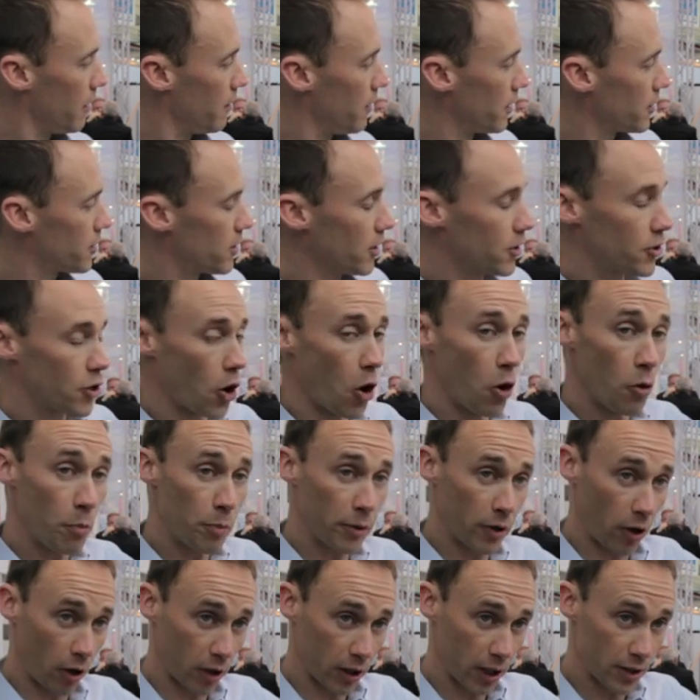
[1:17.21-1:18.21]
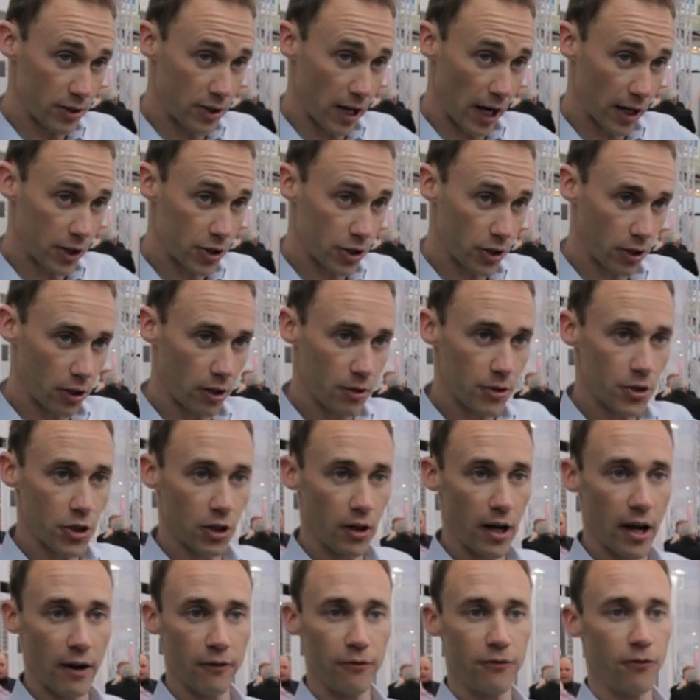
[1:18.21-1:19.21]
This is open architecture, so
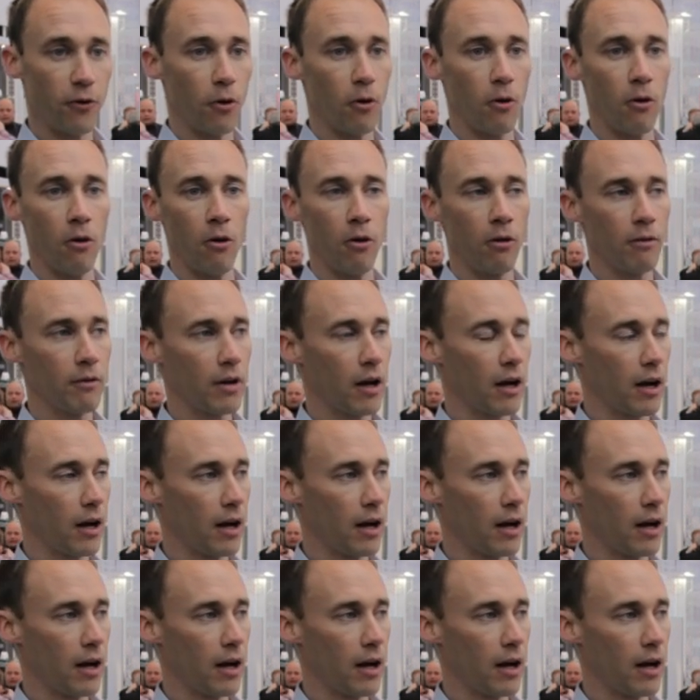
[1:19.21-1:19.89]
you have full